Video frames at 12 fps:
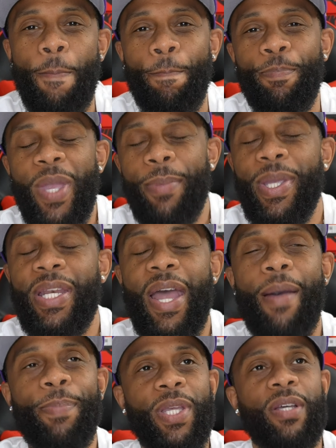maybe
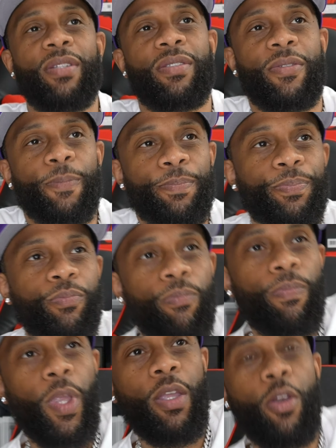not because,
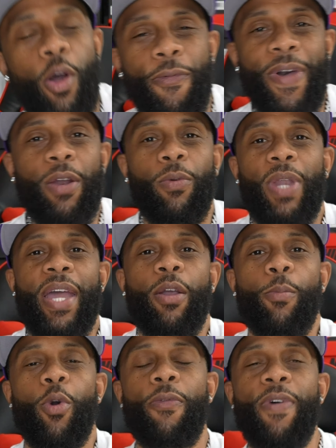you know, if I don't like
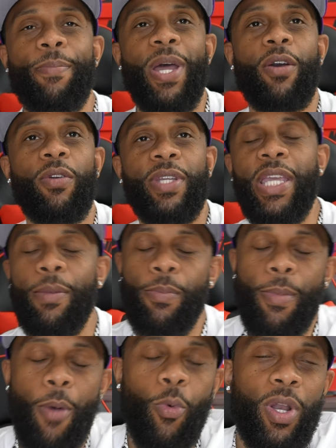them or if I'm not going to keep
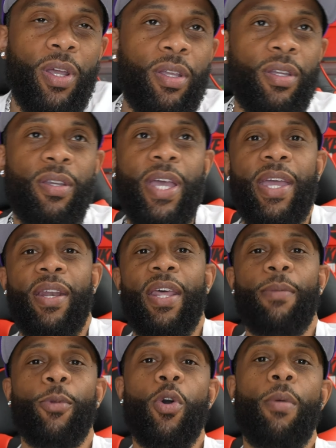them, I want to go ahead and let
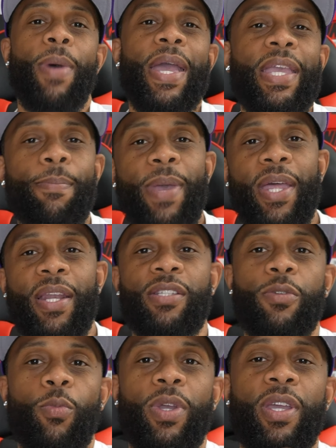them go on my eBay and let
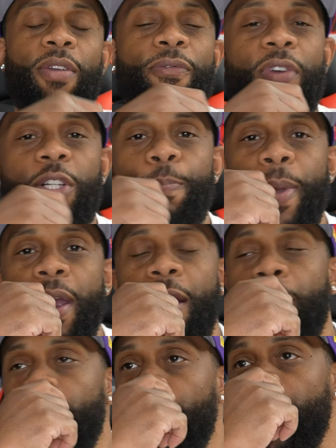someone get a fresh
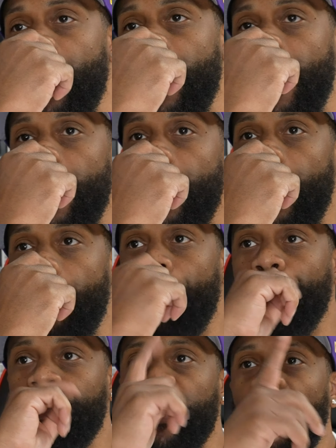pair
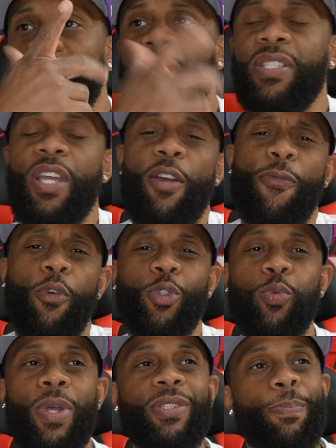um, of these Air
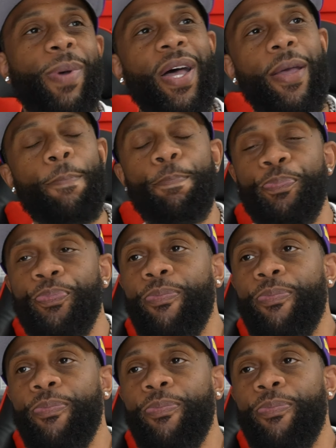Force Ones. But